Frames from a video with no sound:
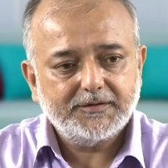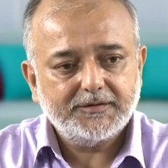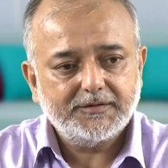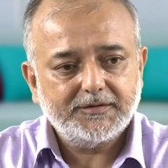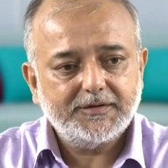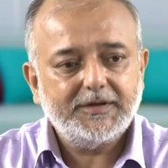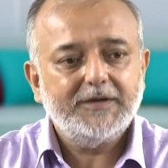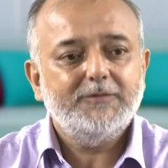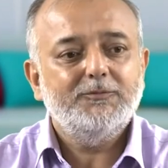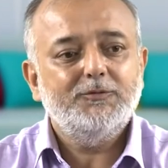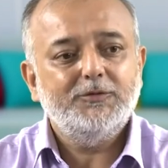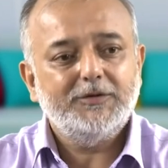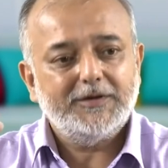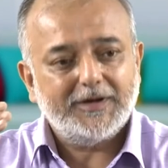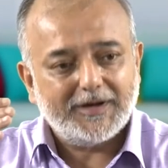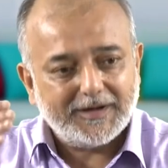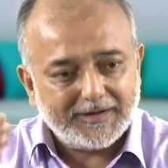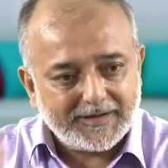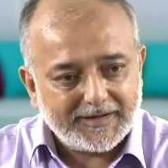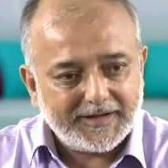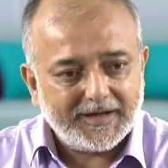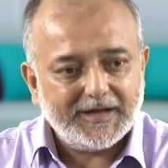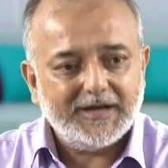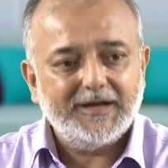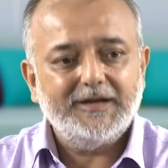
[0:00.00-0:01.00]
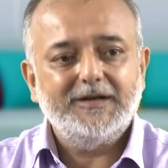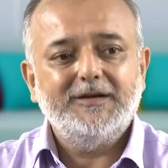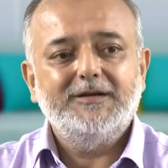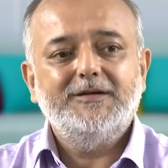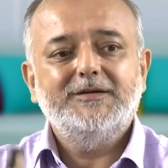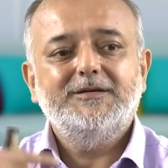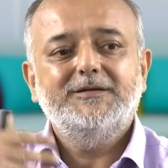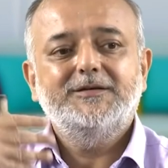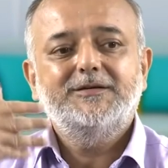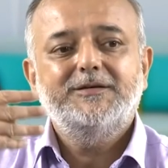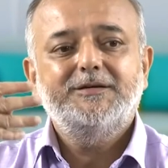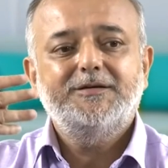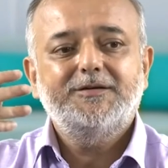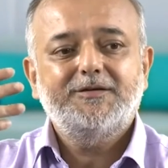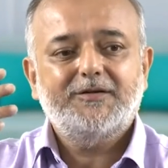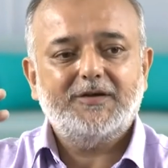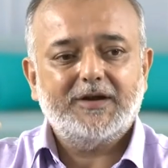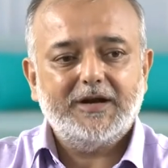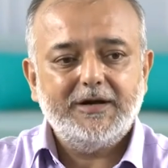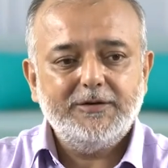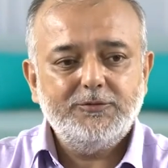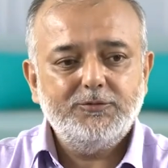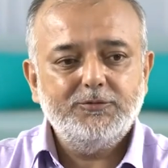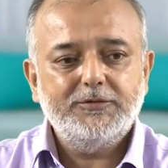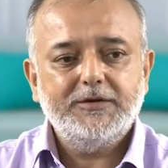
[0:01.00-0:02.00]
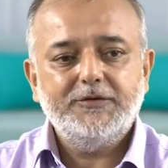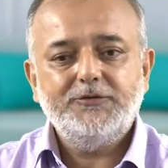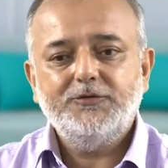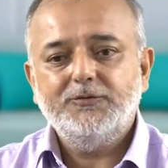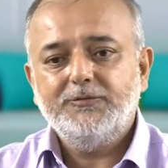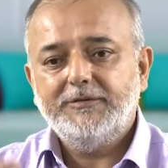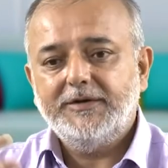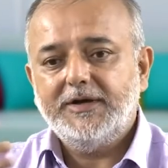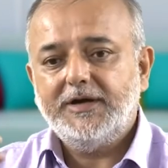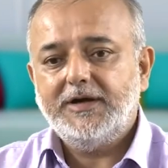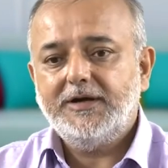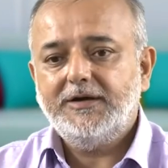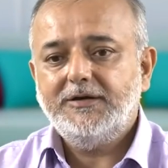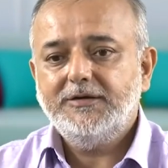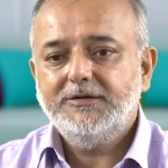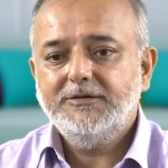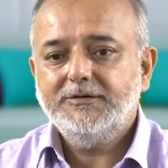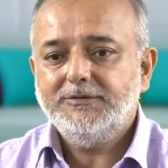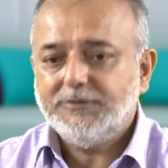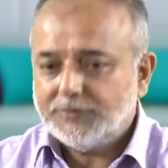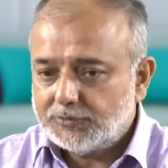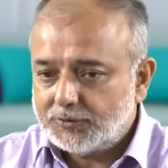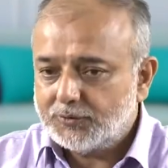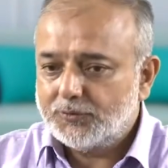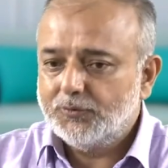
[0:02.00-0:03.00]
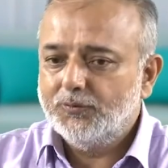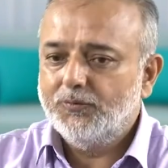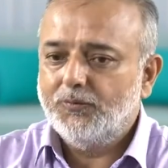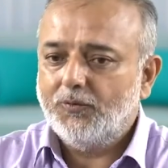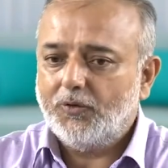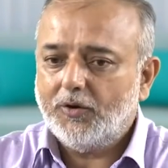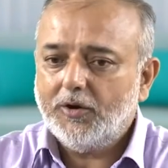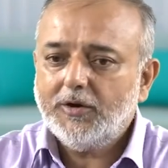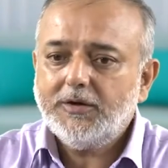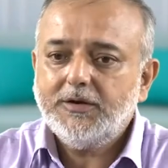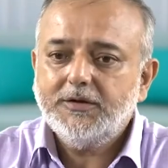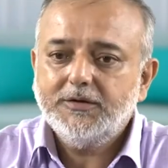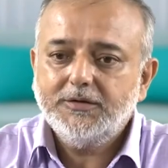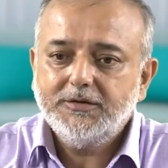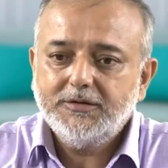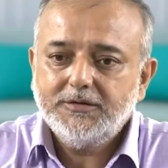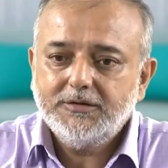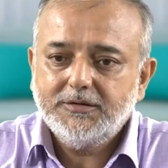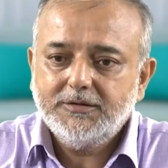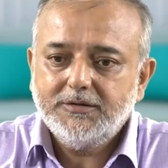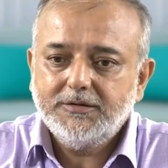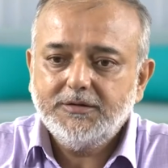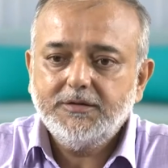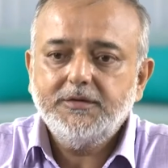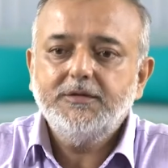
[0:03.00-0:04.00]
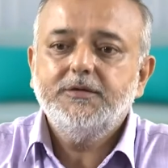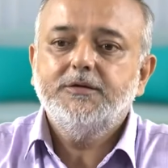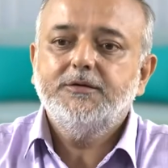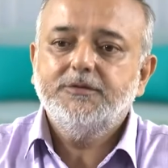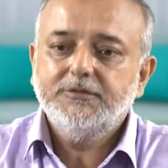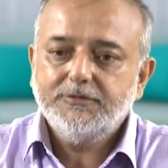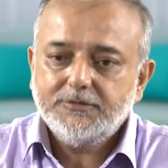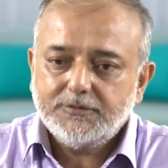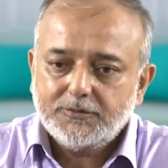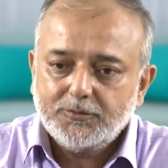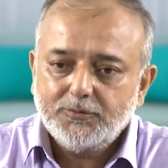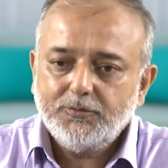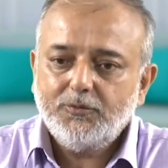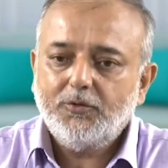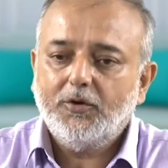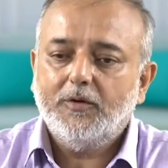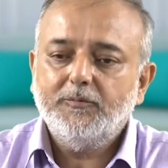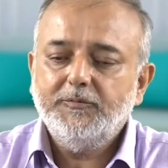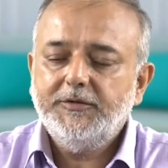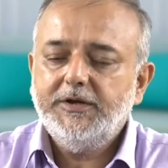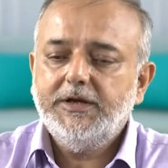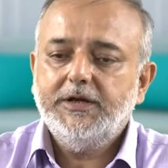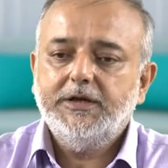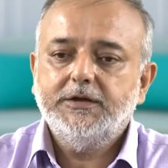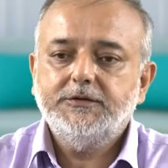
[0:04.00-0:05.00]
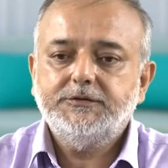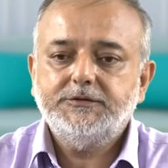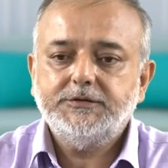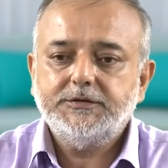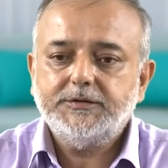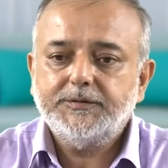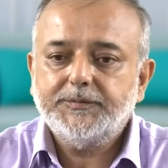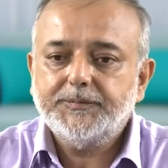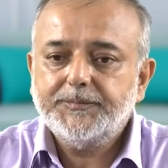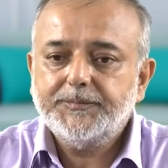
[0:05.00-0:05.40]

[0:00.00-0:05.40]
they would again try to rejuvenate through what? Through communication.